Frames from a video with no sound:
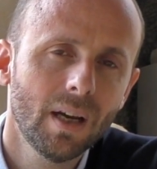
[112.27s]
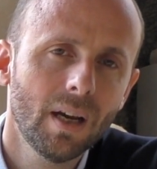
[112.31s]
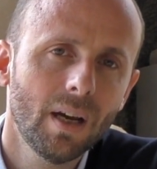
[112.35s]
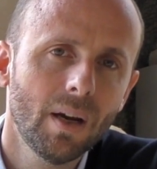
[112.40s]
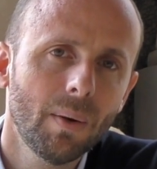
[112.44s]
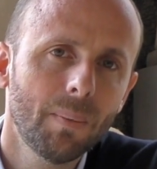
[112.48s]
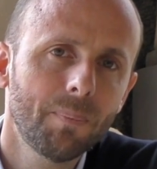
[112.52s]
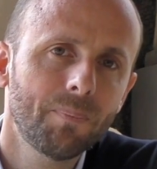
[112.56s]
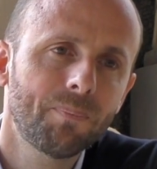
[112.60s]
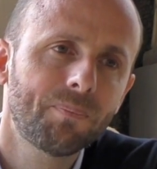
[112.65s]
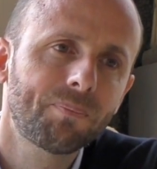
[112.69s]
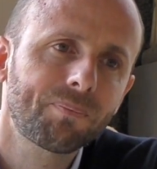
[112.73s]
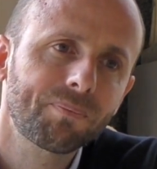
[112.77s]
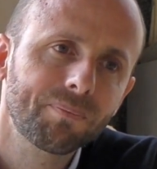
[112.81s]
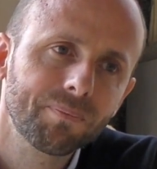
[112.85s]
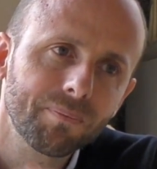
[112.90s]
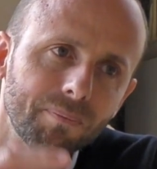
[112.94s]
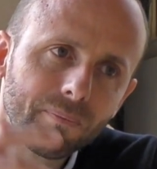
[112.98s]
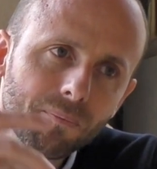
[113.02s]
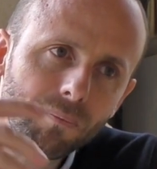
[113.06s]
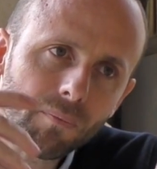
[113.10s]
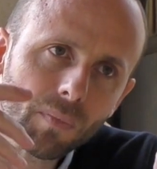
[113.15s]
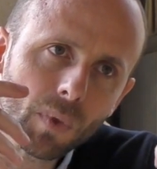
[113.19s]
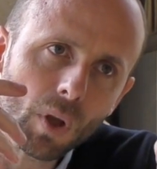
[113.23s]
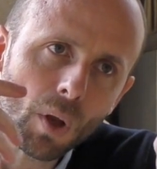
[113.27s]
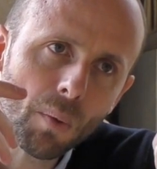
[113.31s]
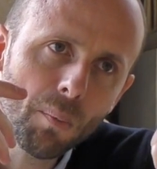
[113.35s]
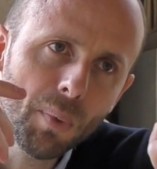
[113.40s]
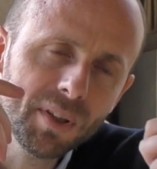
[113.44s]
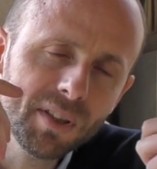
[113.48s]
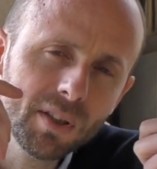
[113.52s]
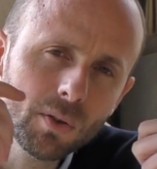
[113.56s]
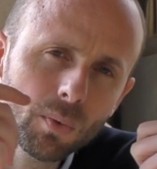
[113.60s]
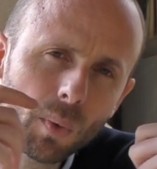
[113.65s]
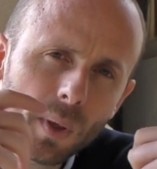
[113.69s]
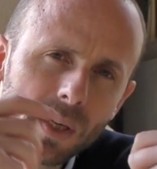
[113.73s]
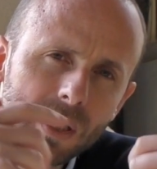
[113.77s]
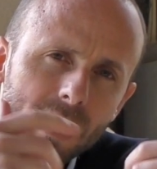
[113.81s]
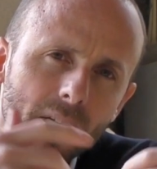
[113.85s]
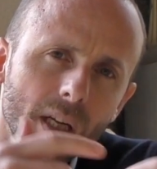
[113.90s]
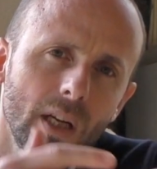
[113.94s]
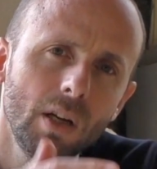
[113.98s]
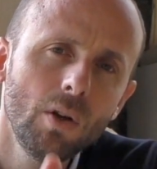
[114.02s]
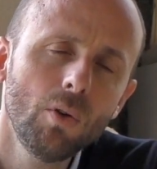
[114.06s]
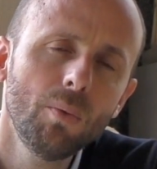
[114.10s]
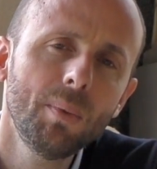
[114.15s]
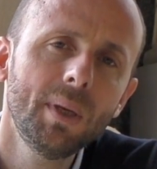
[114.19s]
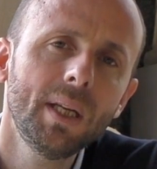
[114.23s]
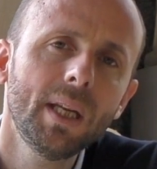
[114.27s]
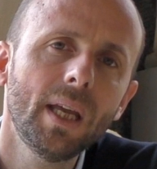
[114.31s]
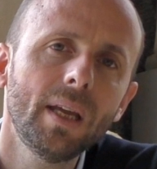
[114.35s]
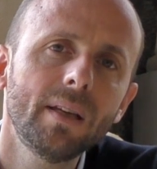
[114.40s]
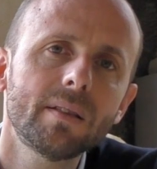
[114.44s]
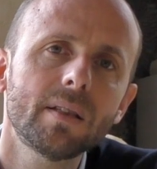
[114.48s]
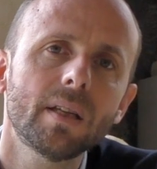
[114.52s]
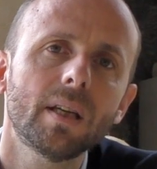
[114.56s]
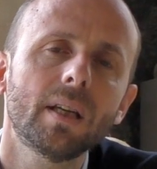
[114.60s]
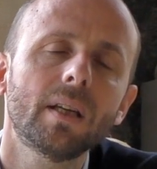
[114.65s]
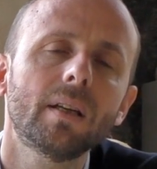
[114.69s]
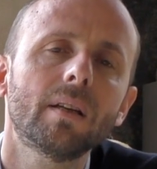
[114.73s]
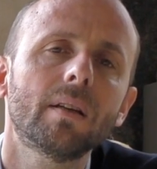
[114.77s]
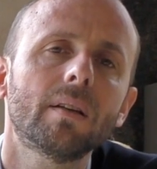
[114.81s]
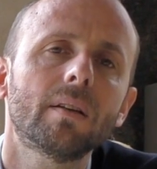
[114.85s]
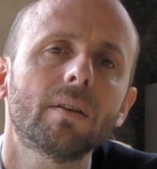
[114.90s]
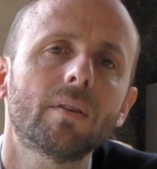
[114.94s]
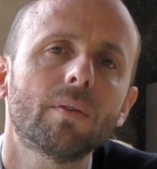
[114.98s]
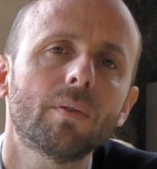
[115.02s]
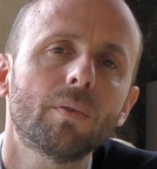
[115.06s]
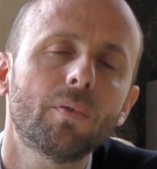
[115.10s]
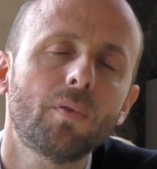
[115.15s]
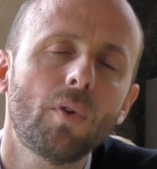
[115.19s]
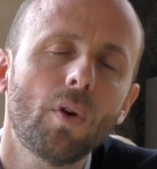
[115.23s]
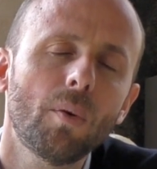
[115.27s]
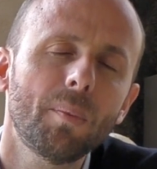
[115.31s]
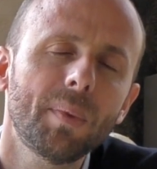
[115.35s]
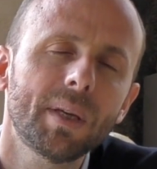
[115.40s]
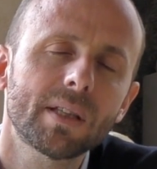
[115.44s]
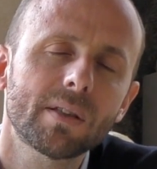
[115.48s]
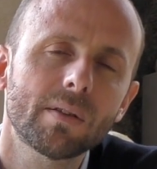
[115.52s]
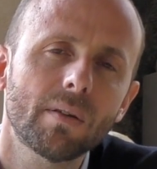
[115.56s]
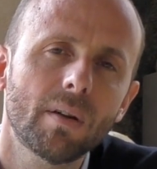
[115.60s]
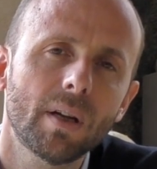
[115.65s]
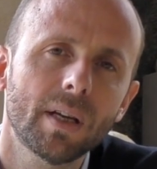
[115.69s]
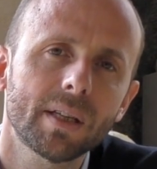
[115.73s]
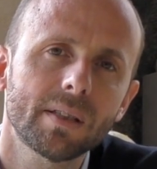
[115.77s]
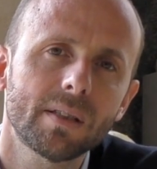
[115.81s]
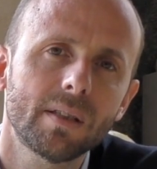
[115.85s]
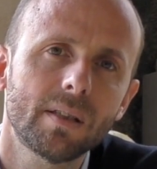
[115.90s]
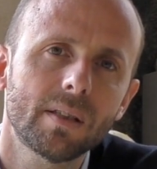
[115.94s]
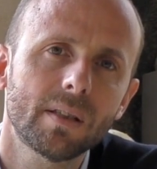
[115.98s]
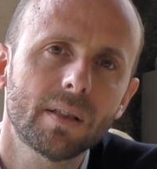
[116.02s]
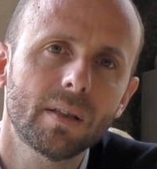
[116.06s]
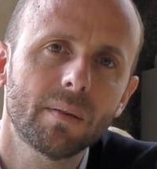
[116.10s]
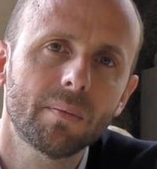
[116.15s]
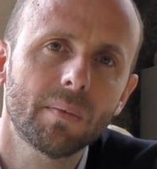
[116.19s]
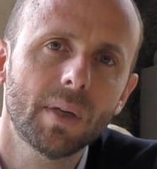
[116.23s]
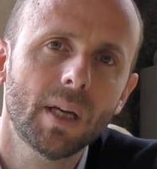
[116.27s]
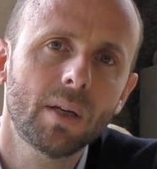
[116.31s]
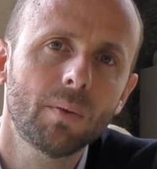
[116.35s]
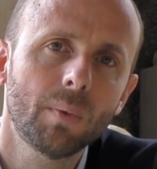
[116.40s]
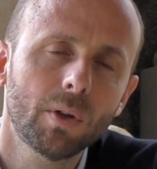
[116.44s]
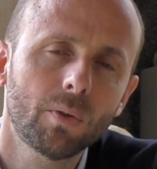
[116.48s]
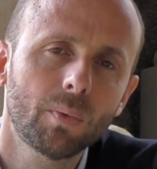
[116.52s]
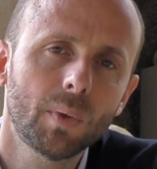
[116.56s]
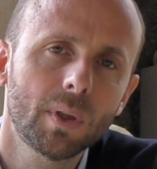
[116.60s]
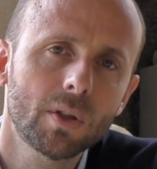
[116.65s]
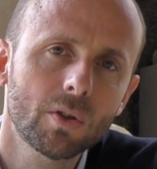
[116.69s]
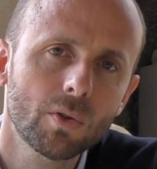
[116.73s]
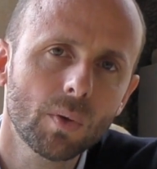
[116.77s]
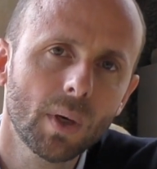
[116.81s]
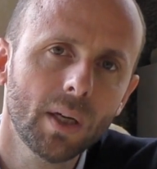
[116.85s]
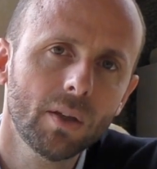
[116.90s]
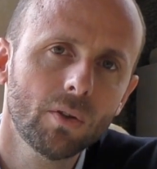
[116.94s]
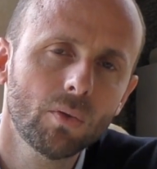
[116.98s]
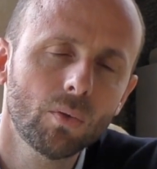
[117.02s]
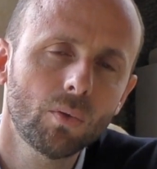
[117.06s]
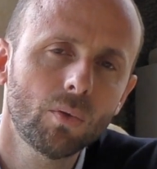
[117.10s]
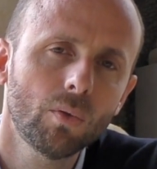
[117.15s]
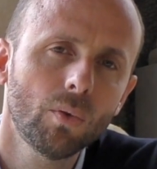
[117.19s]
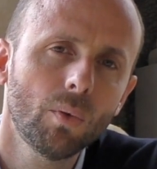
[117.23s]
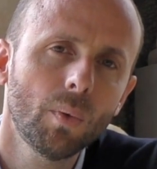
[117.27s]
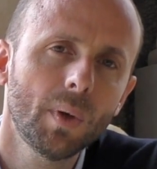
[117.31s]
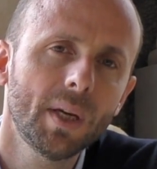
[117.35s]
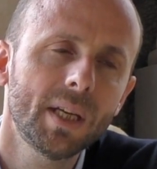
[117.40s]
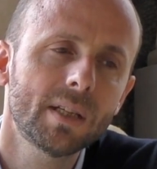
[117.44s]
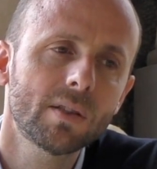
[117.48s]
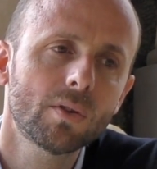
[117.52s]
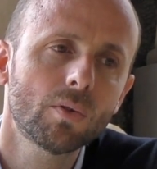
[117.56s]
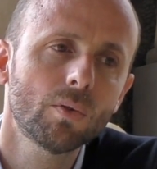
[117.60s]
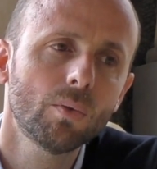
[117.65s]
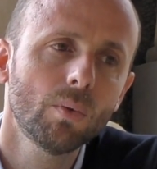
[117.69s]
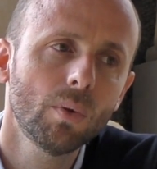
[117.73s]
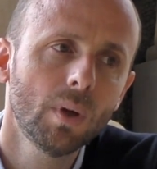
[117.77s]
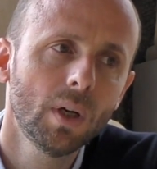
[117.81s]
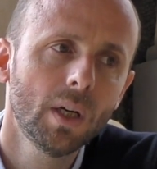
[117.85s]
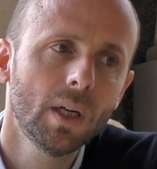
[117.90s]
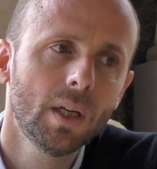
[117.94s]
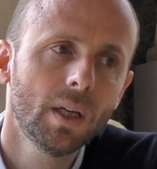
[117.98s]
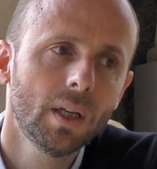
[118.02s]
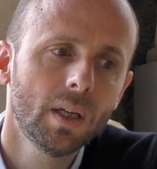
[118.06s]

Um, but it was illuminating the forming solar system. And what we try to do is to